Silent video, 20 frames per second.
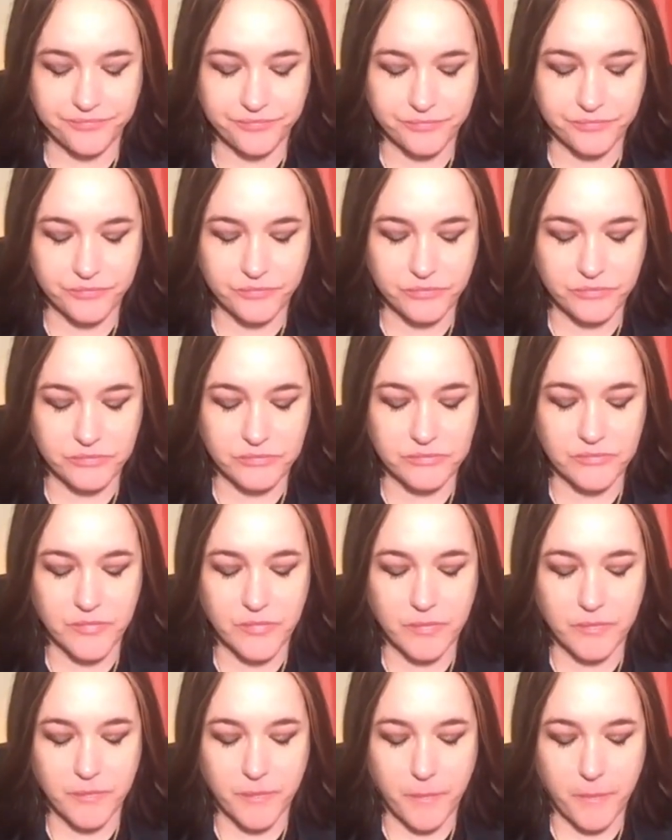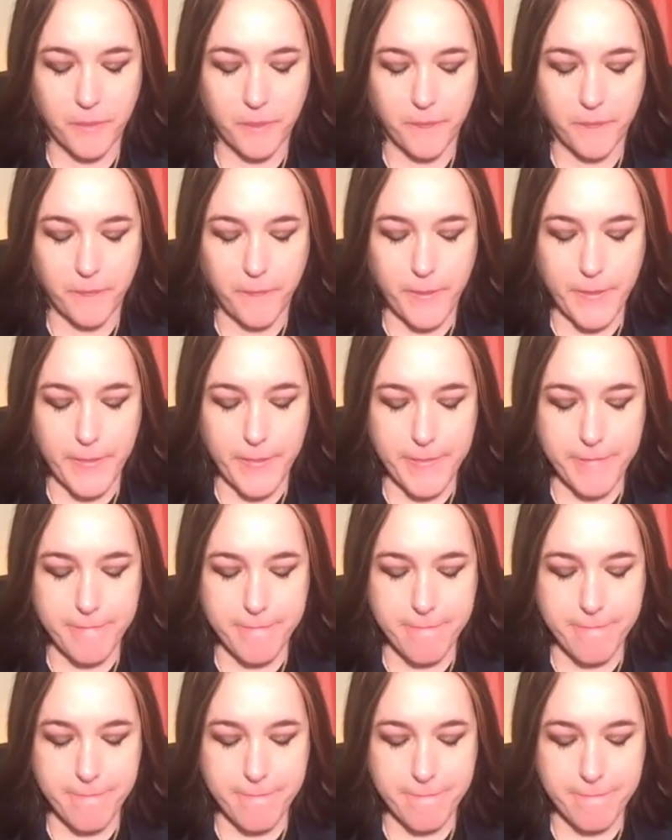
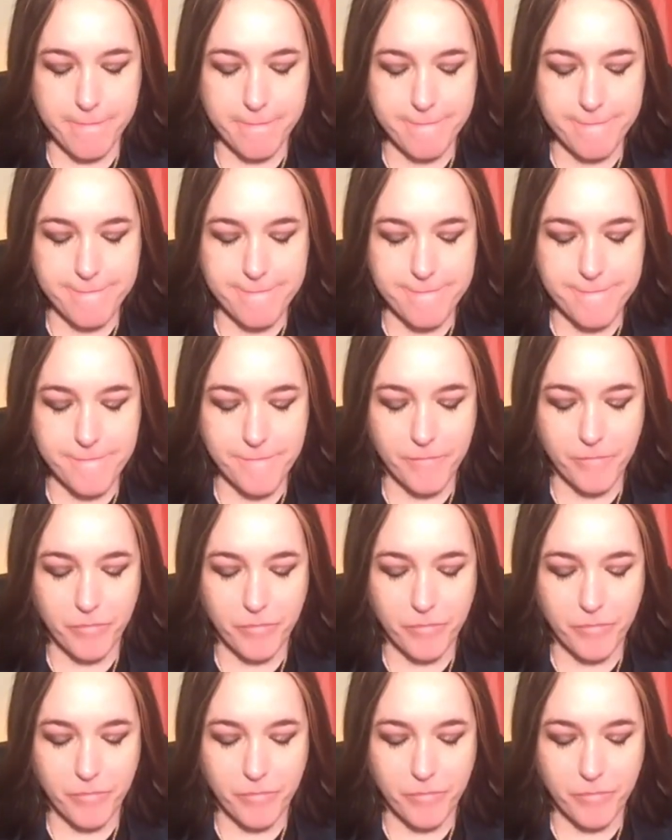Nothing is said.